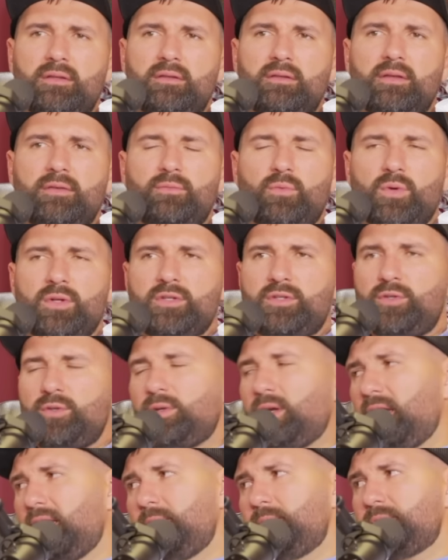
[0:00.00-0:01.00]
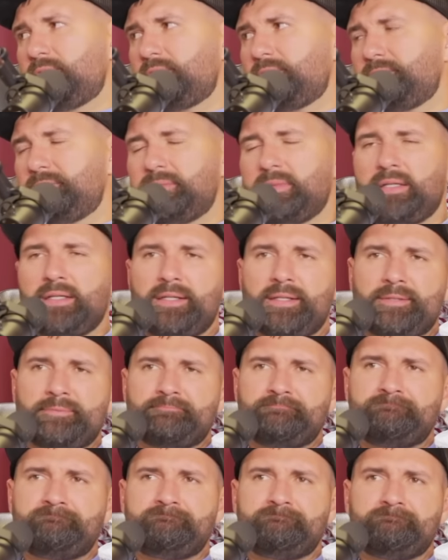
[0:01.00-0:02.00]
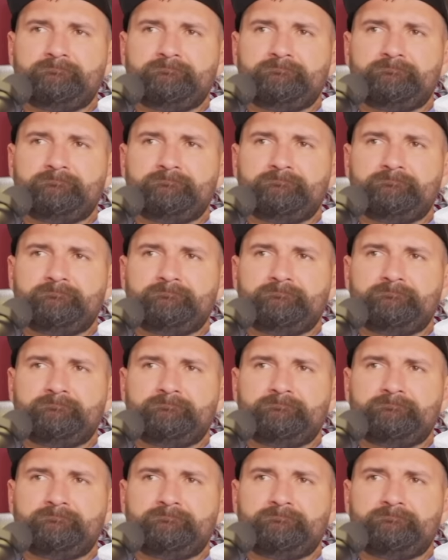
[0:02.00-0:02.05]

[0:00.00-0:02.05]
they've won two games. Um,